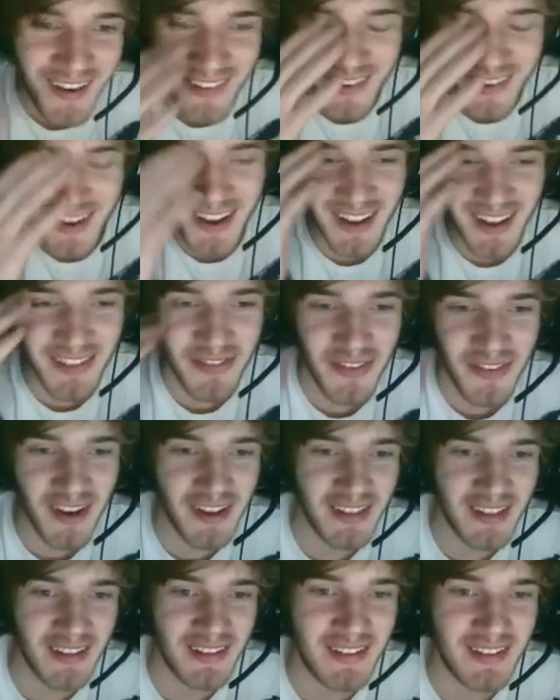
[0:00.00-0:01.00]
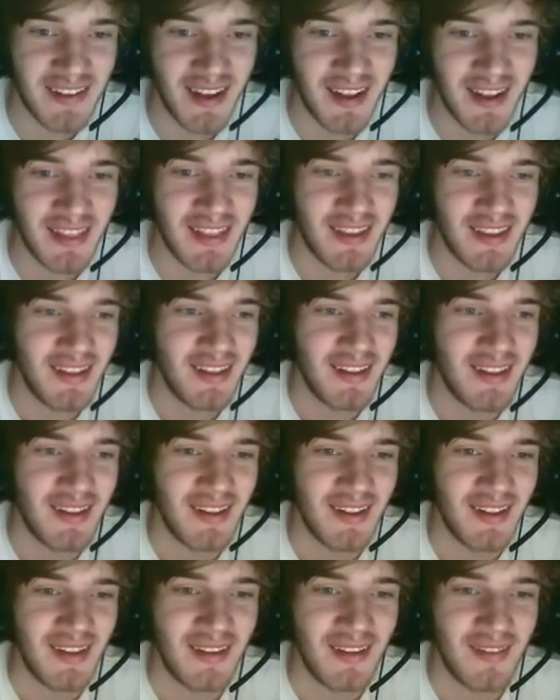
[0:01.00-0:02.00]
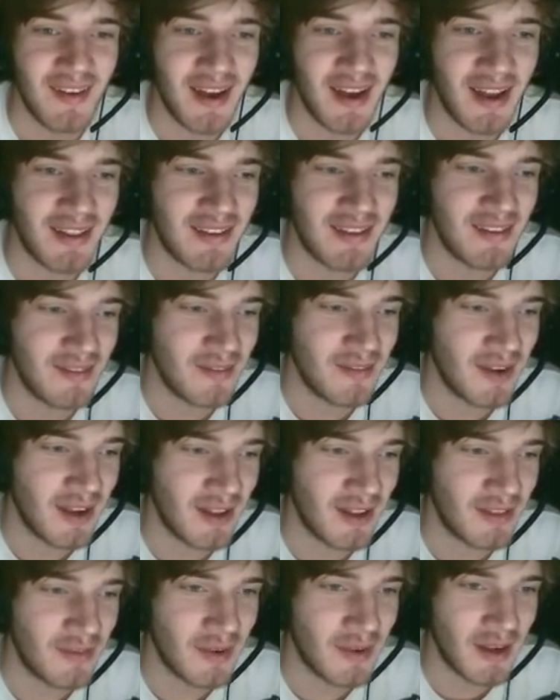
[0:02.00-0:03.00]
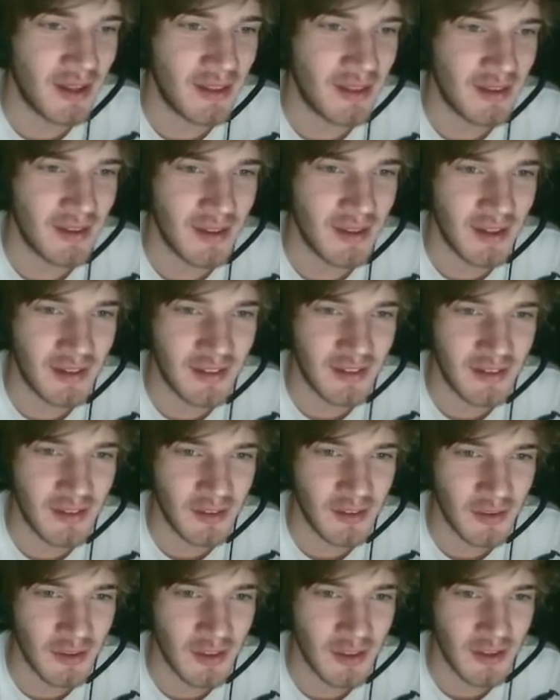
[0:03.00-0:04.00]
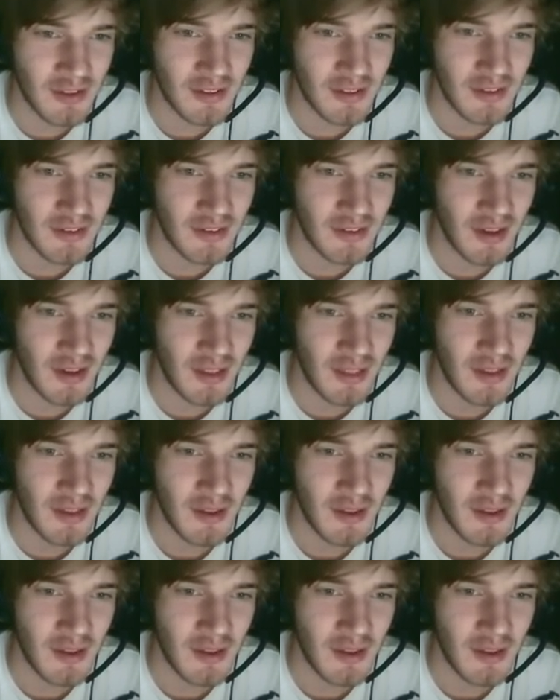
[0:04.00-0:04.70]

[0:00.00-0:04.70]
we got fucked instead. Wait, wait, wait. Let's do this instead.